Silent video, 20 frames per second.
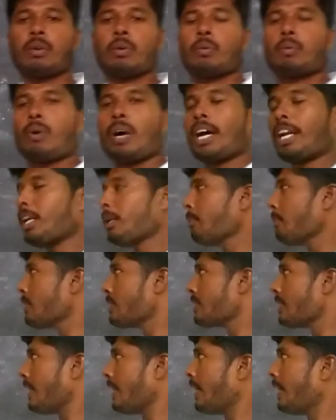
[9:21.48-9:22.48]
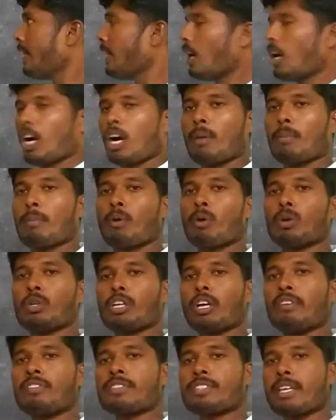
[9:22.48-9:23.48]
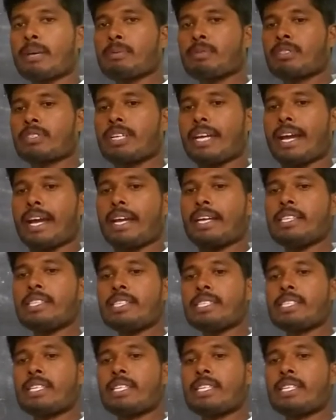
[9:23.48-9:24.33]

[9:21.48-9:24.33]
volume is the amount of substance